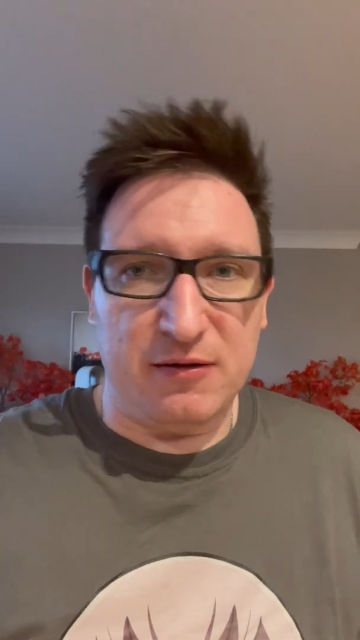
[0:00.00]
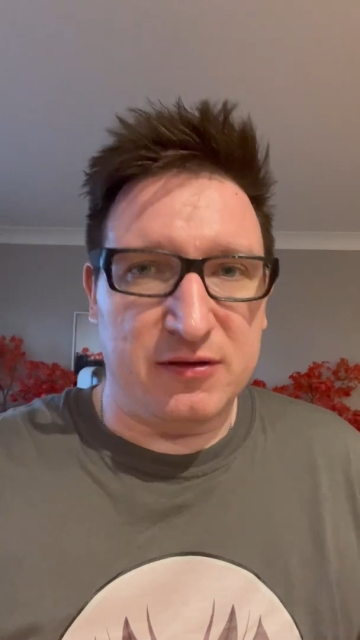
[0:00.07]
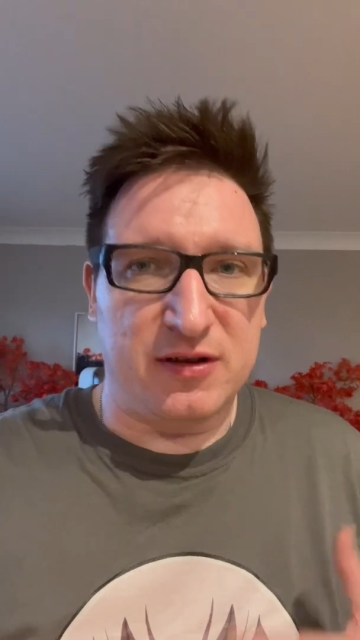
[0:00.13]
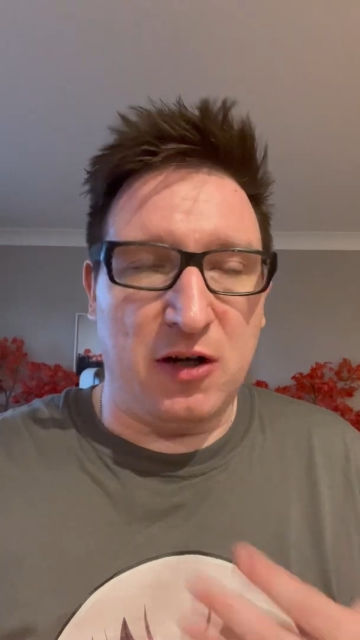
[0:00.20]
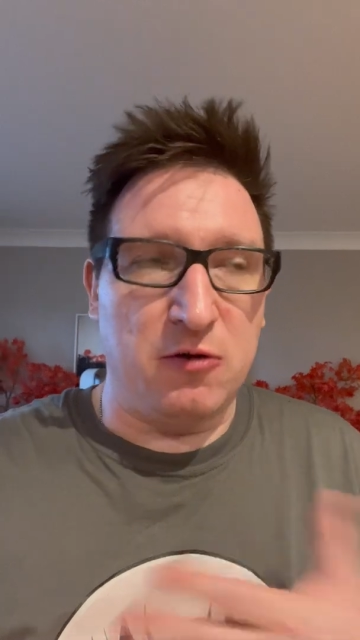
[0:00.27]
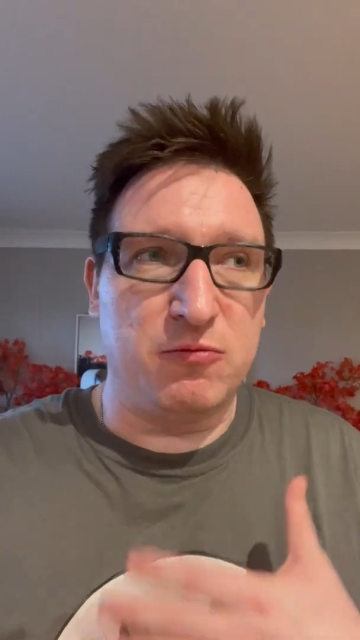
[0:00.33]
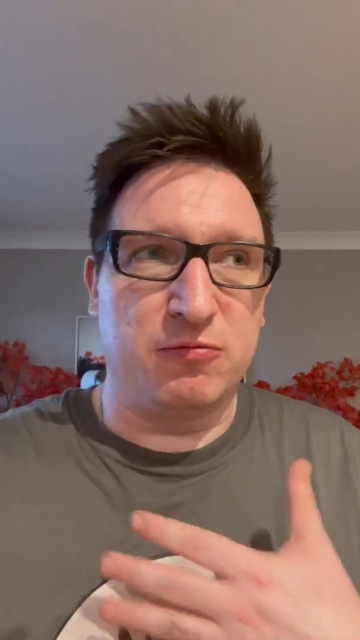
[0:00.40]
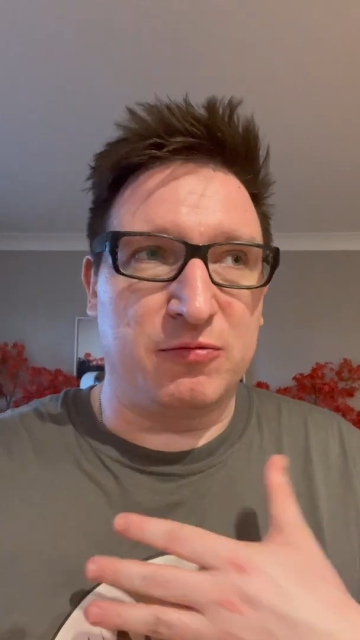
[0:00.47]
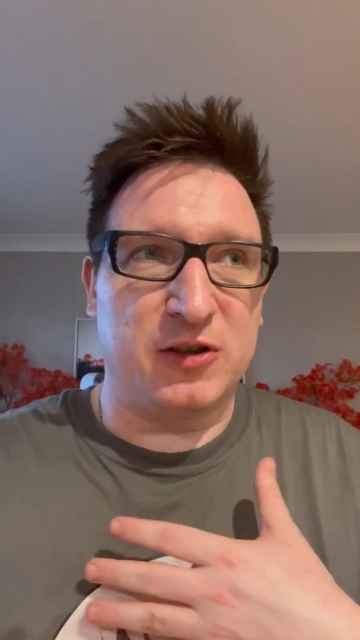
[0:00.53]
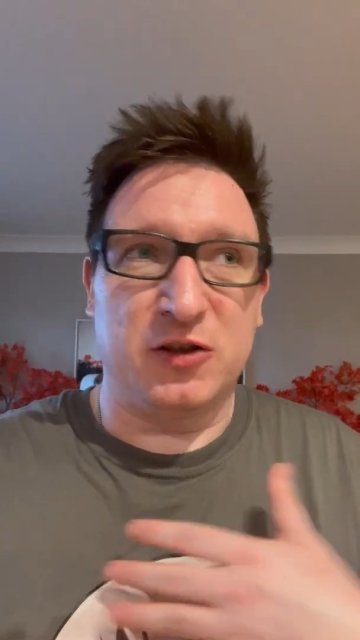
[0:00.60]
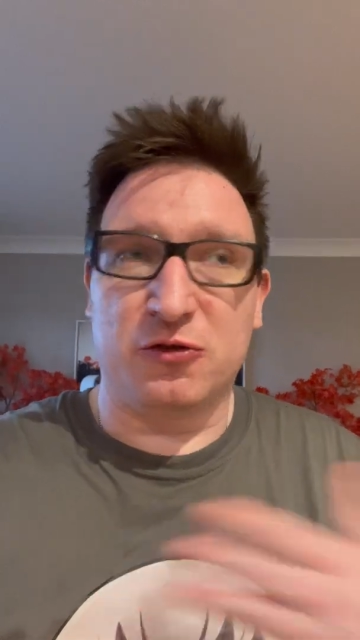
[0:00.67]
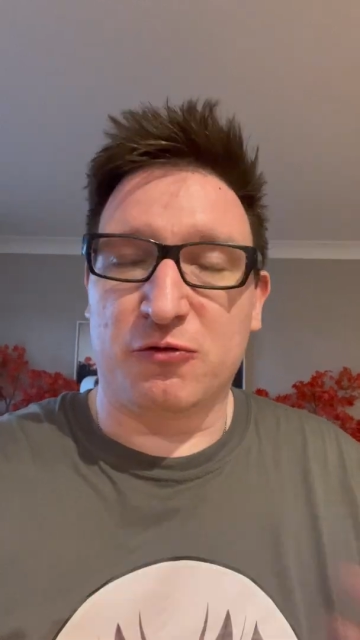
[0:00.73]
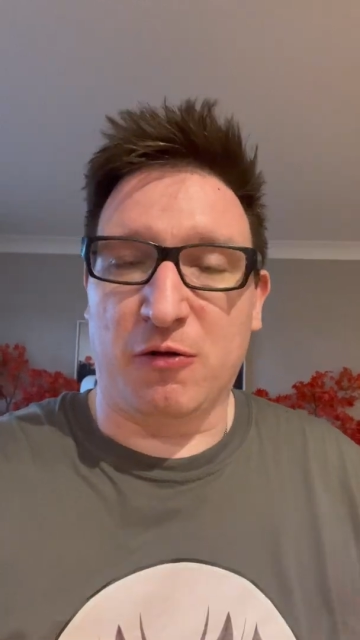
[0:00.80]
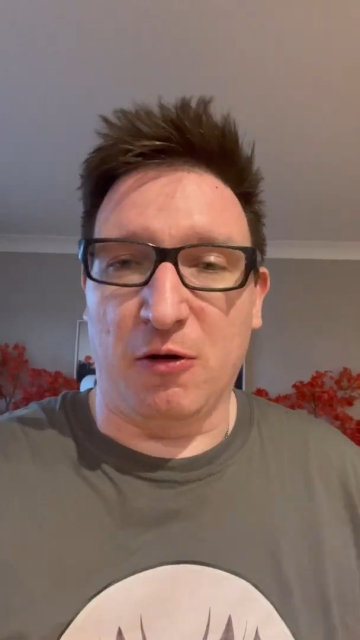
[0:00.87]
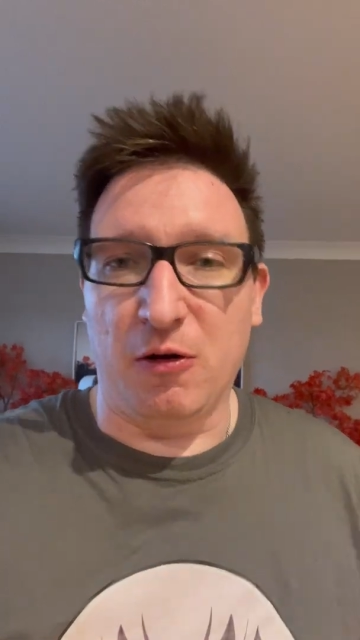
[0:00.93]
was no
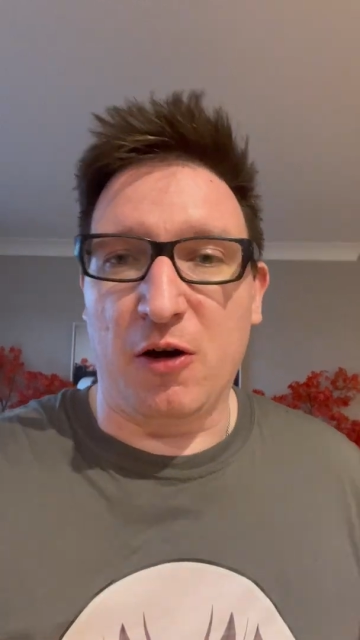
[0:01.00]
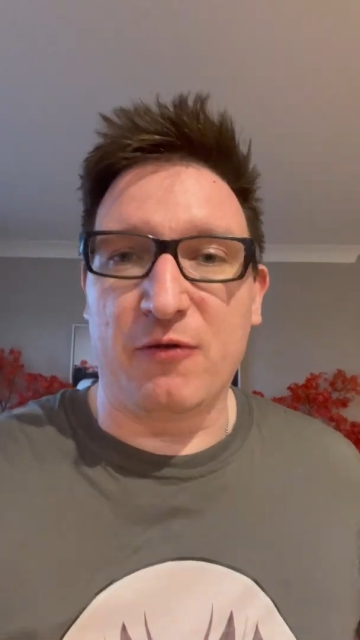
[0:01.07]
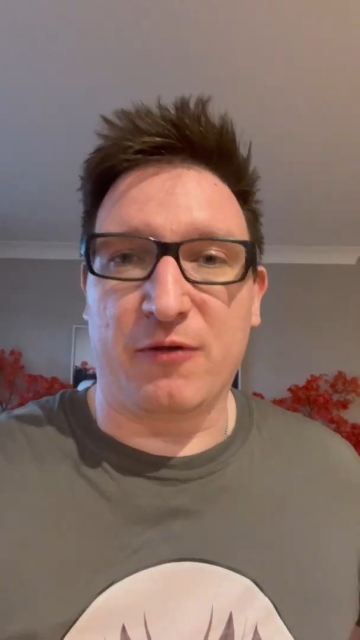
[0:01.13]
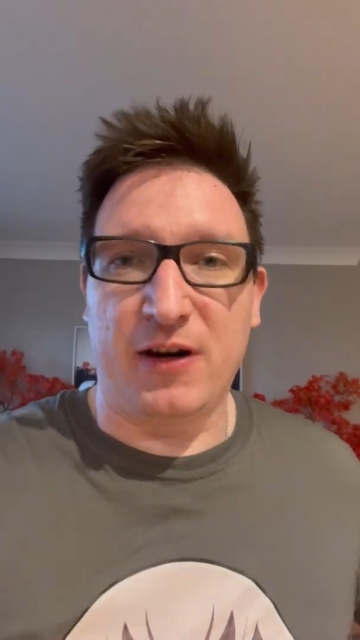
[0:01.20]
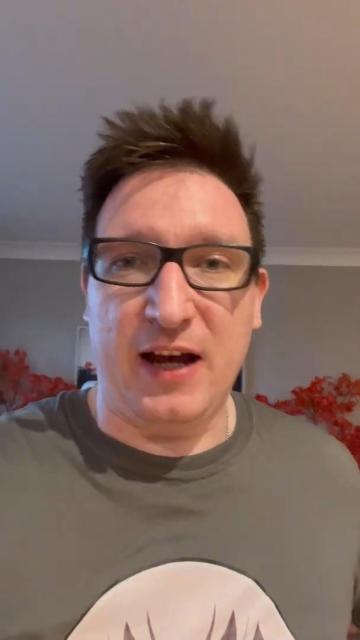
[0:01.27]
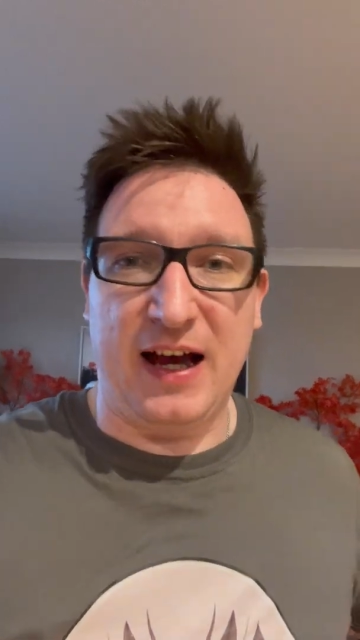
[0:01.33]
control over it.